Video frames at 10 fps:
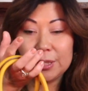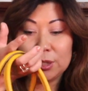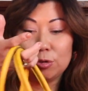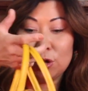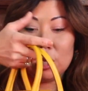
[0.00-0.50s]
The
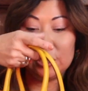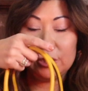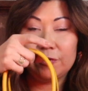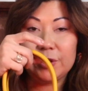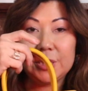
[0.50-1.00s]

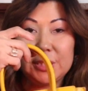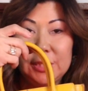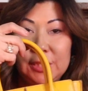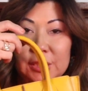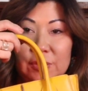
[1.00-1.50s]
quality of this
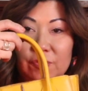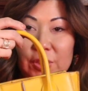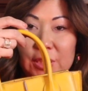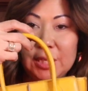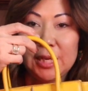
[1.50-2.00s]
is
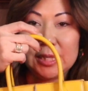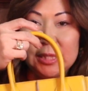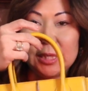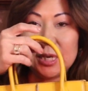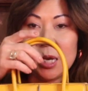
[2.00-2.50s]

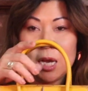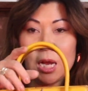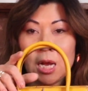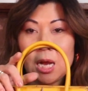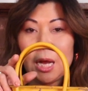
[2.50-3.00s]
fantastic.
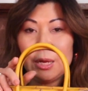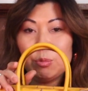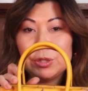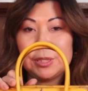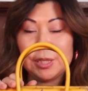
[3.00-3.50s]
I
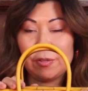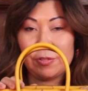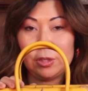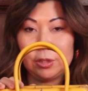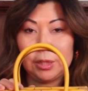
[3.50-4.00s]
would
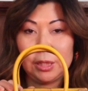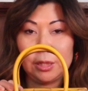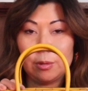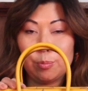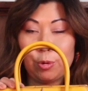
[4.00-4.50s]
definitely
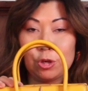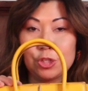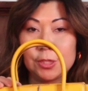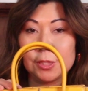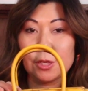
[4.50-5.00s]

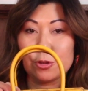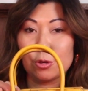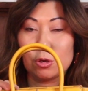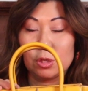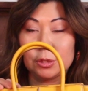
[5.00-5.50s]
purchase
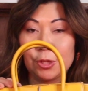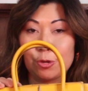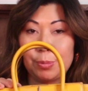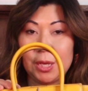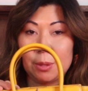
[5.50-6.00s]
another
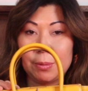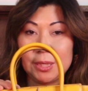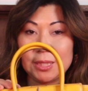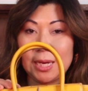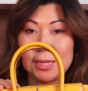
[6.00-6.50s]
leather bag by
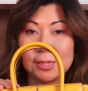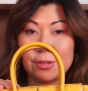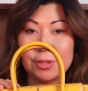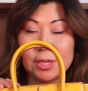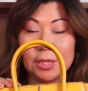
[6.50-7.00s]
Tod's. I
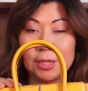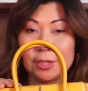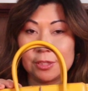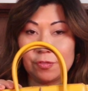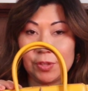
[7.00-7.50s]
think it
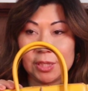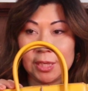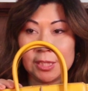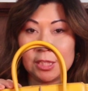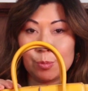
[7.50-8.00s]
is a
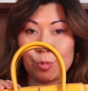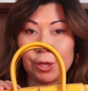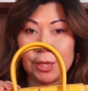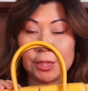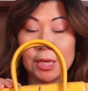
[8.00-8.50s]
fantastic
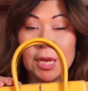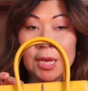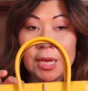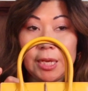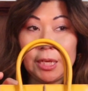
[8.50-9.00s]
brand.
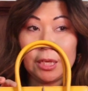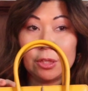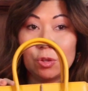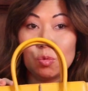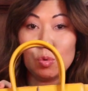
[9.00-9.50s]

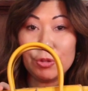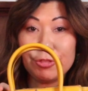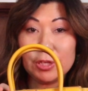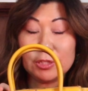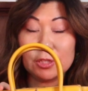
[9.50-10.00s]
And one
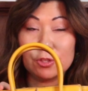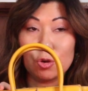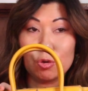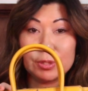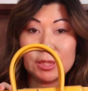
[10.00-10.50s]
thing to
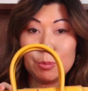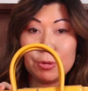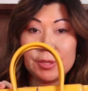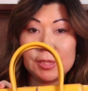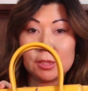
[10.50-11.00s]
note, some
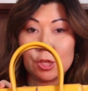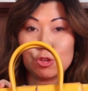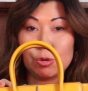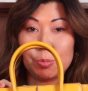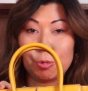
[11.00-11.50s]
of these
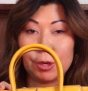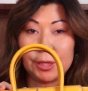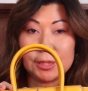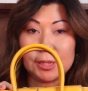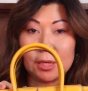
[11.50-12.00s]
luxury
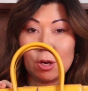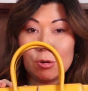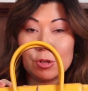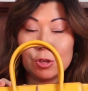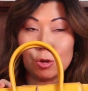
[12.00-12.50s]
brands that
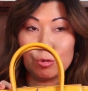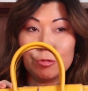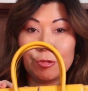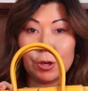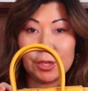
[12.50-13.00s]
aren't
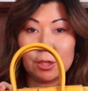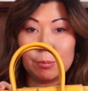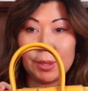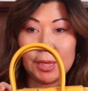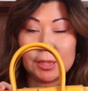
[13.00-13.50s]
known for
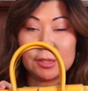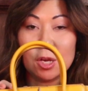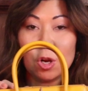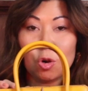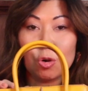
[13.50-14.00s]
handbags
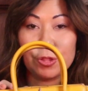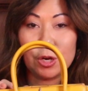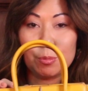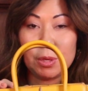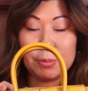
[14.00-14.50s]
or that
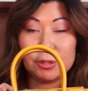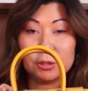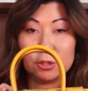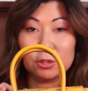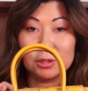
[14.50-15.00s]
are maybe a
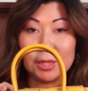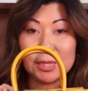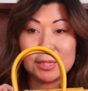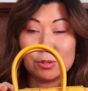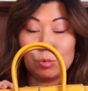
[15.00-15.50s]
little
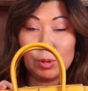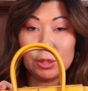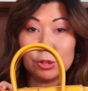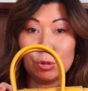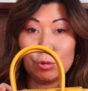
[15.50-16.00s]
less
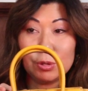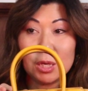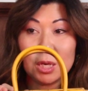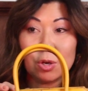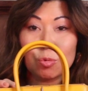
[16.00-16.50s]
well known
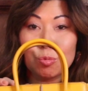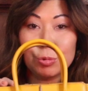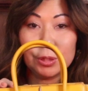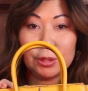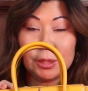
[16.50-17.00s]

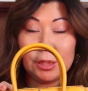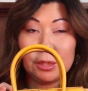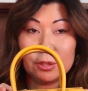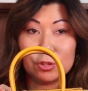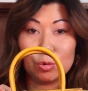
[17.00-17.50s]

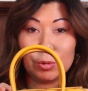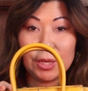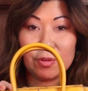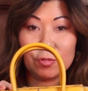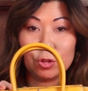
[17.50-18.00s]
really don't
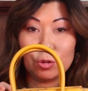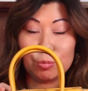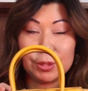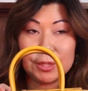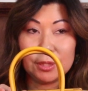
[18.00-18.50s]
have good
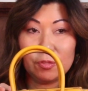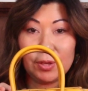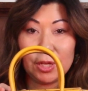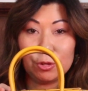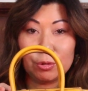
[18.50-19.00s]
resale
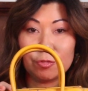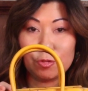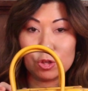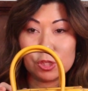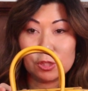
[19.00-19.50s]
value,
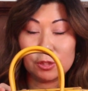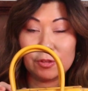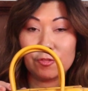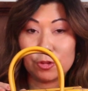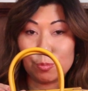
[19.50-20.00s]

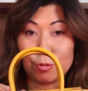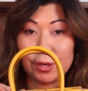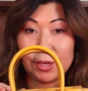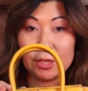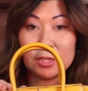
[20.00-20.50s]
unfortunately, for the
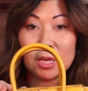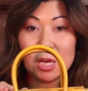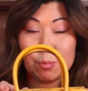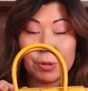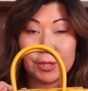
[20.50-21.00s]
brand.
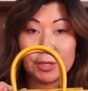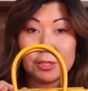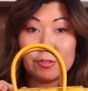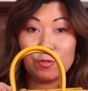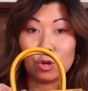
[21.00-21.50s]
But that
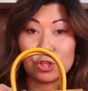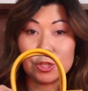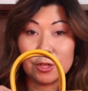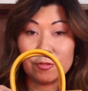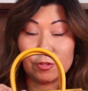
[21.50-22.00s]
is
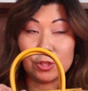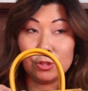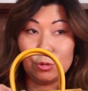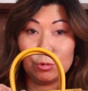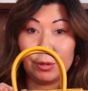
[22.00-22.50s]
fortunate for
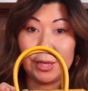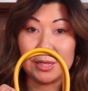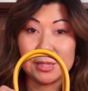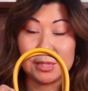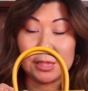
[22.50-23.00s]
you
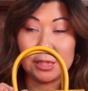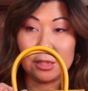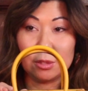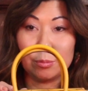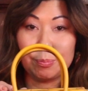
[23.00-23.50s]
as
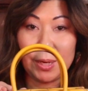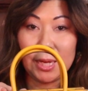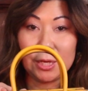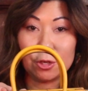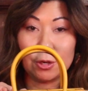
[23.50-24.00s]
the
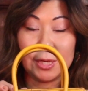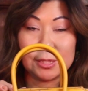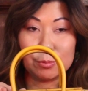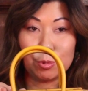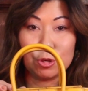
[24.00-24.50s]
buyer, as
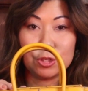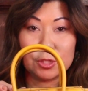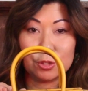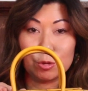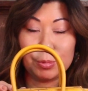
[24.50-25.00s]
the
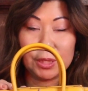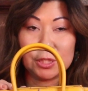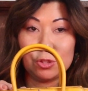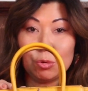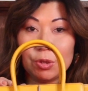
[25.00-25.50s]
purchaser,
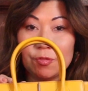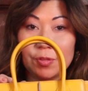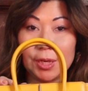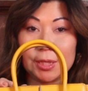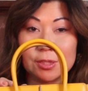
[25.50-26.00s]
because you can
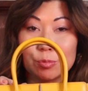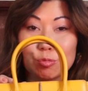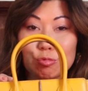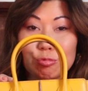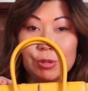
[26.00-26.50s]
find
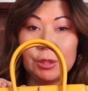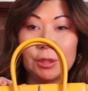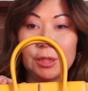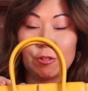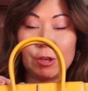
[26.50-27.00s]
some
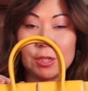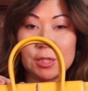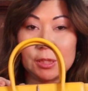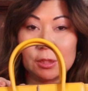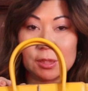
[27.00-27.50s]
really great
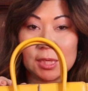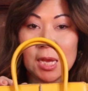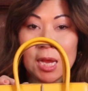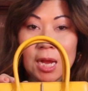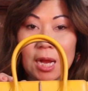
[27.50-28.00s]
deals
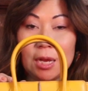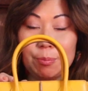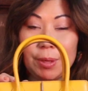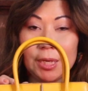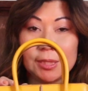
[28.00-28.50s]
on
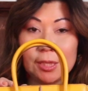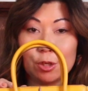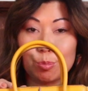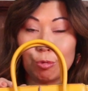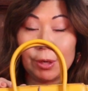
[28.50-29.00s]
bags that
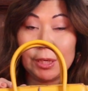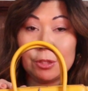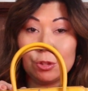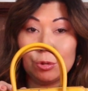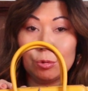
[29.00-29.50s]
are
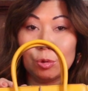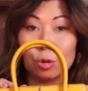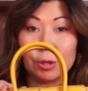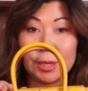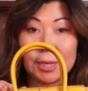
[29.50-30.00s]
brand new
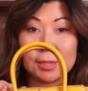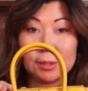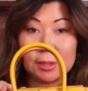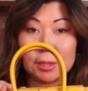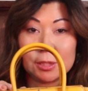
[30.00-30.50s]
or in
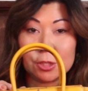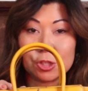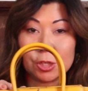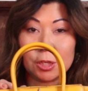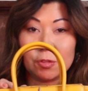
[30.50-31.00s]
excellent
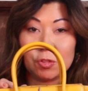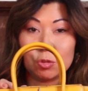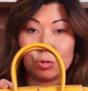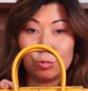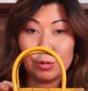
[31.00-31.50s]
condition if you
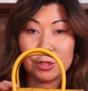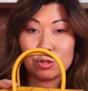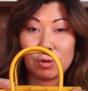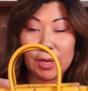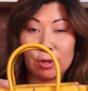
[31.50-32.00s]
do want
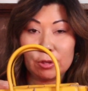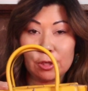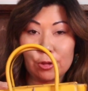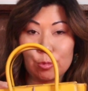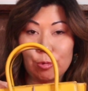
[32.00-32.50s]
to try out
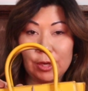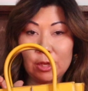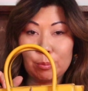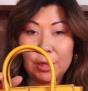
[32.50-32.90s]
another brand.